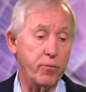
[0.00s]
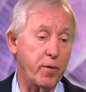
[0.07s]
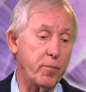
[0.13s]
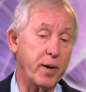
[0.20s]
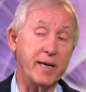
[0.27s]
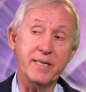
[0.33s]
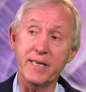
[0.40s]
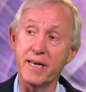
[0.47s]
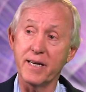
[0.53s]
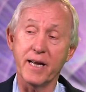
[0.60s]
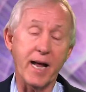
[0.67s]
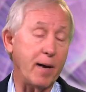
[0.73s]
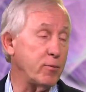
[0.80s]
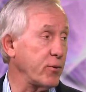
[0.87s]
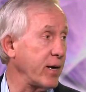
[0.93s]
We play 10
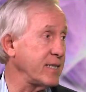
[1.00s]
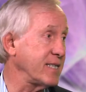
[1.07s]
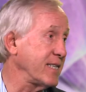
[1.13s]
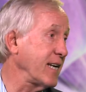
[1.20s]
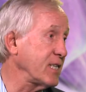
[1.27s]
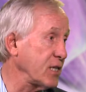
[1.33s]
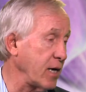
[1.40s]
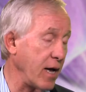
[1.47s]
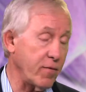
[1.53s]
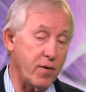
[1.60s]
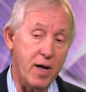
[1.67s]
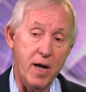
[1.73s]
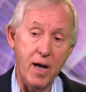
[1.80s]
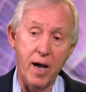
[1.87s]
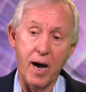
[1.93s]
games, we've got six left.